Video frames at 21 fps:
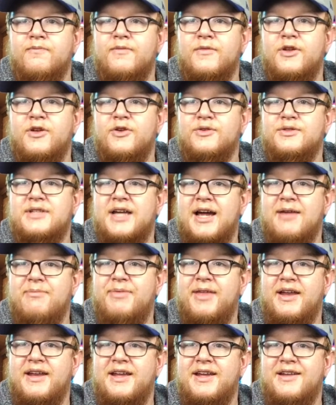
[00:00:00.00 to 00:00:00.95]
You'll
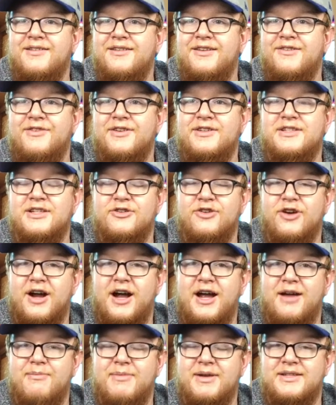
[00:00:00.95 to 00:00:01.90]
type that in. If it's in your
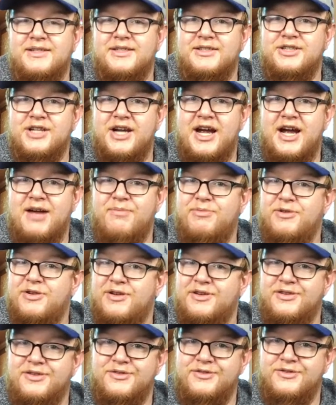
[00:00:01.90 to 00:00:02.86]
iMessage app, you
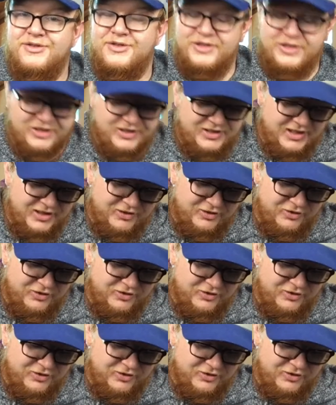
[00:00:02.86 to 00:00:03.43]
can usually just hit the